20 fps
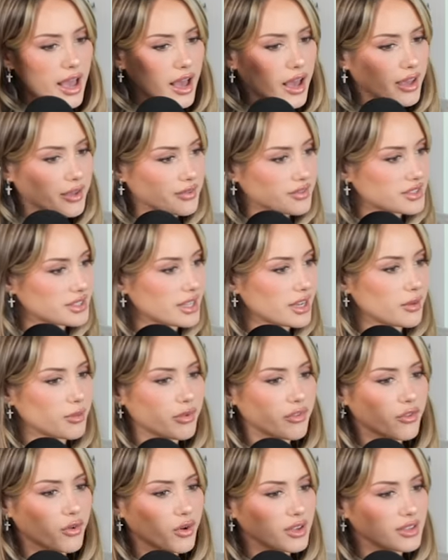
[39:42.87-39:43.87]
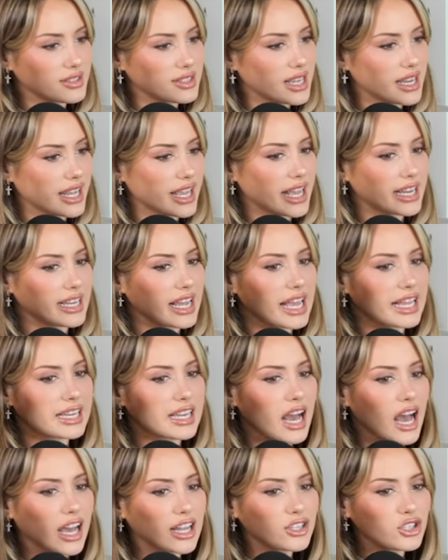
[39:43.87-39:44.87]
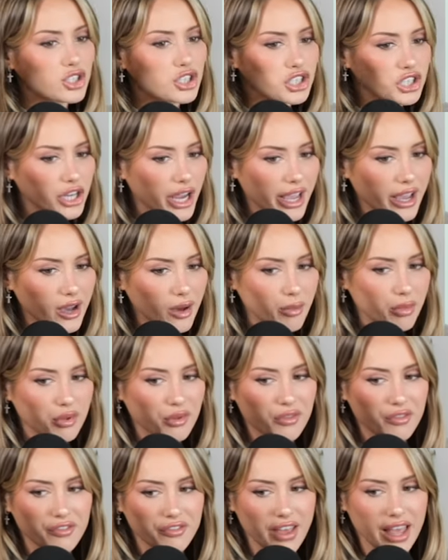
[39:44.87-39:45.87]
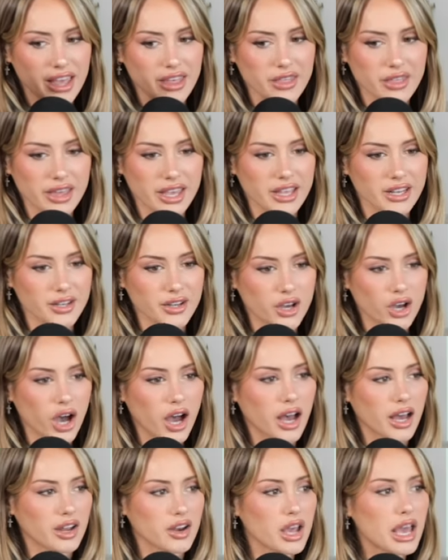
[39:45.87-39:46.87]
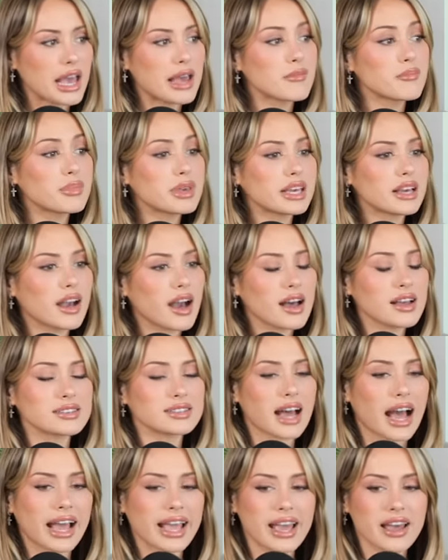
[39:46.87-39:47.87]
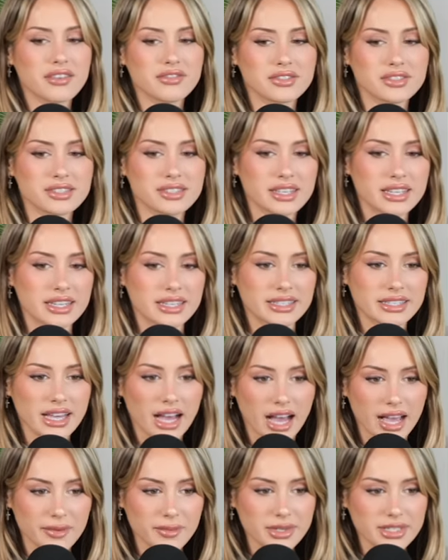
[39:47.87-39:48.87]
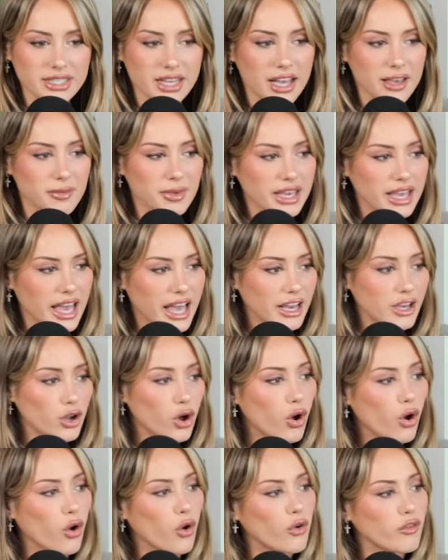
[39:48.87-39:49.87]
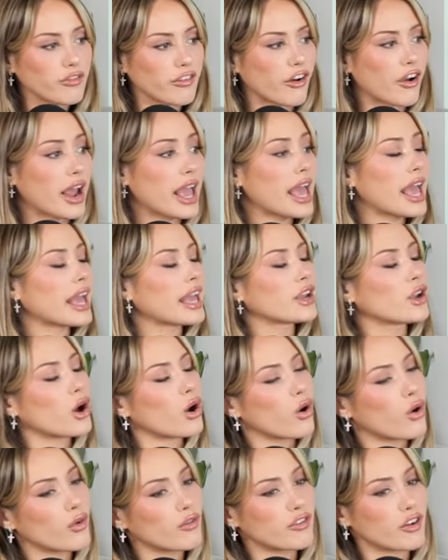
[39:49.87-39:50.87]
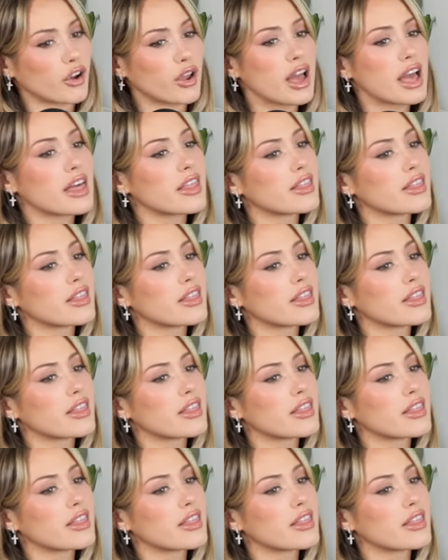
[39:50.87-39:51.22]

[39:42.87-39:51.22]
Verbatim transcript: I've said it before, I'll say it again an unshakable faith in God because I have seen time and time again, over and over,